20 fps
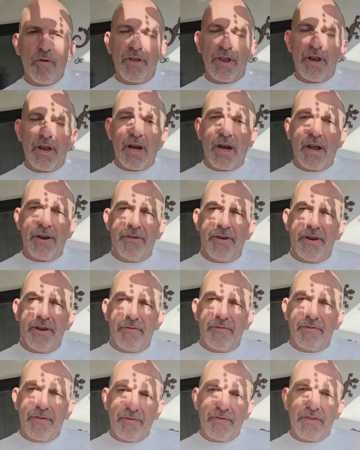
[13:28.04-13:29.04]
than
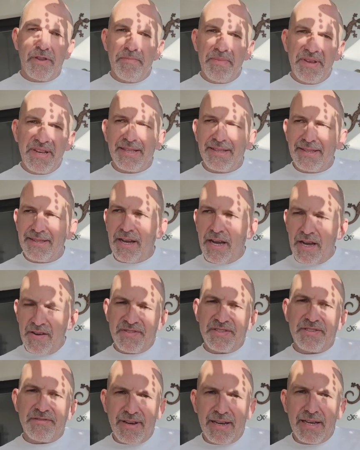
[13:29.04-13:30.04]
150 minute
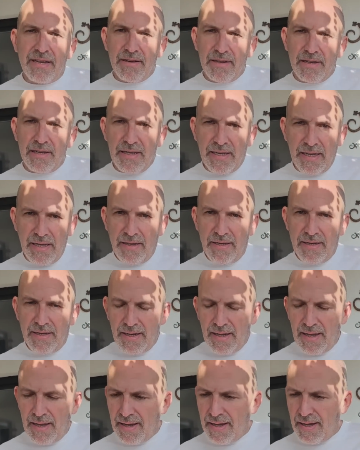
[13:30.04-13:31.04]
dives regularly?
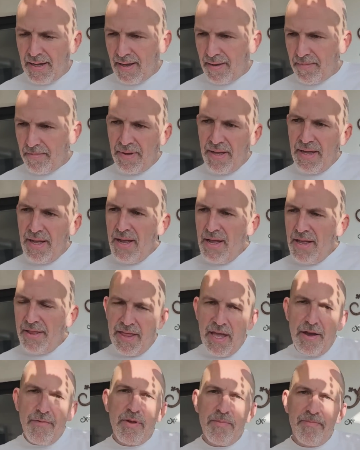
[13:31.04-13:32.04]

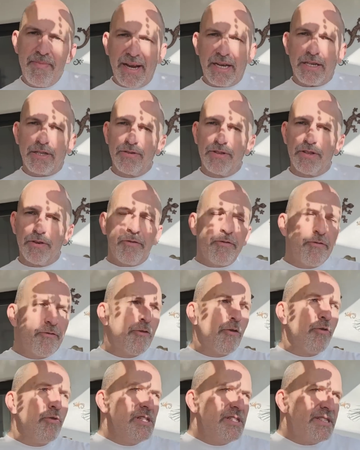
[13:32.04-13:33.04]
There we back to the
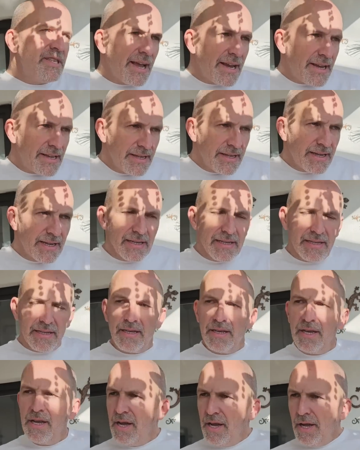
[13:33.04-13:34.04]
full technical,
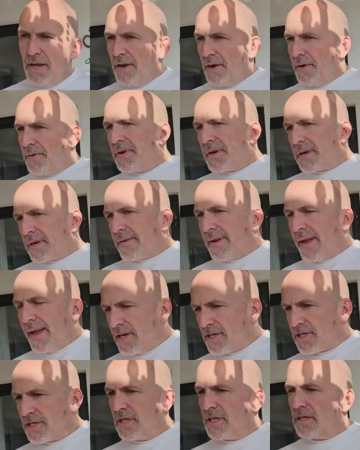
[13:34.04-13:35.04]

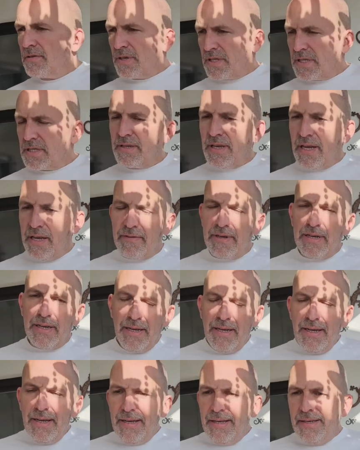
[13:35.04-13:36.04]
recreational whatsoever.
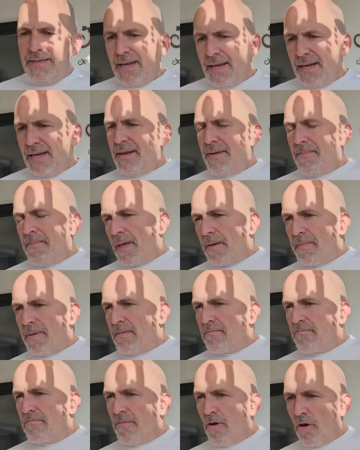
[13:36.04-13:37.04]
Yeah, I
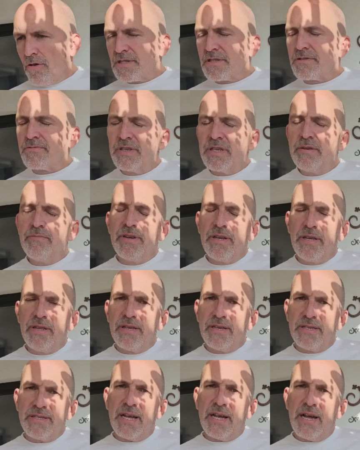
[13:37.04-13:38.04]
mean, most
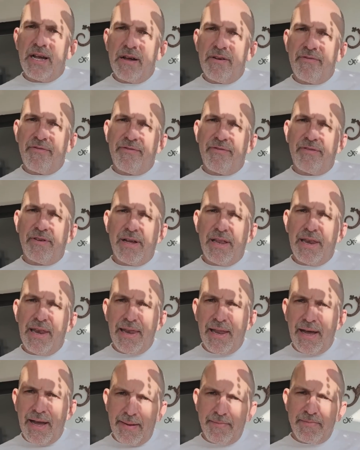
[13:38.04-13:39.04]
rebreathers have a
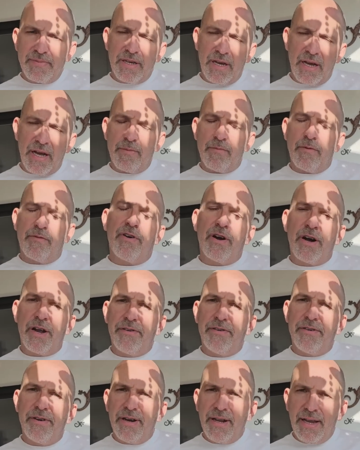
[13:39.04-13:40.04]
line time of
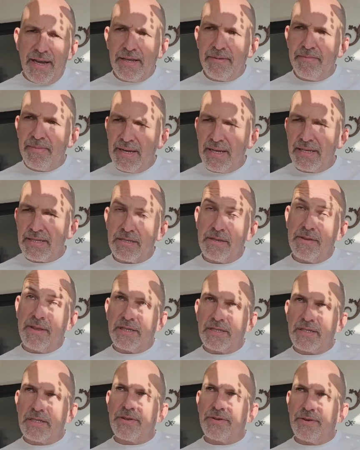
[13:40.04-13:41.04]
180 minutes, so
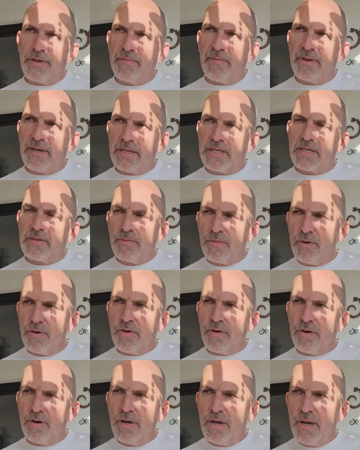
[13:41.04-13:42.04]
that's 30 minutes
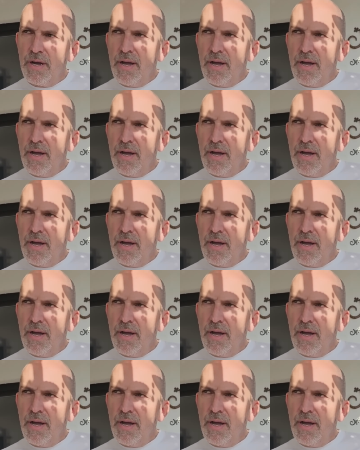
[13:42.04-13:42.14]
more.